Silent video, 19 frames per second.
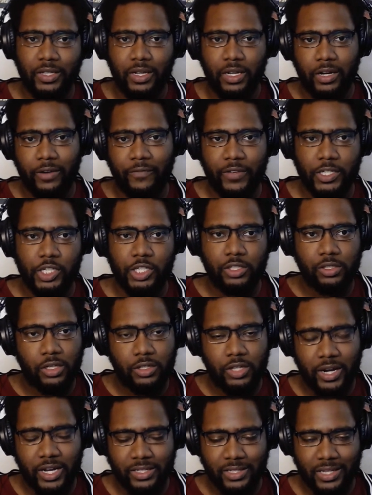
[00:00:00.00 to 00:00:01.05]
and unofficial
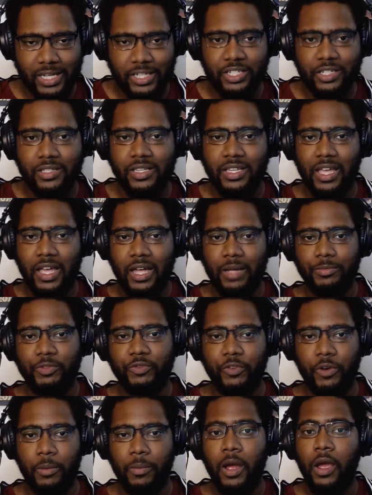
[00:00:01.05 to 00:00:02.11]
translations comes
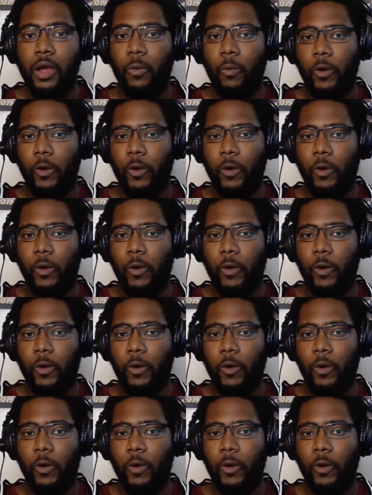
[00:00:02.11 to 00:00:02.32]
from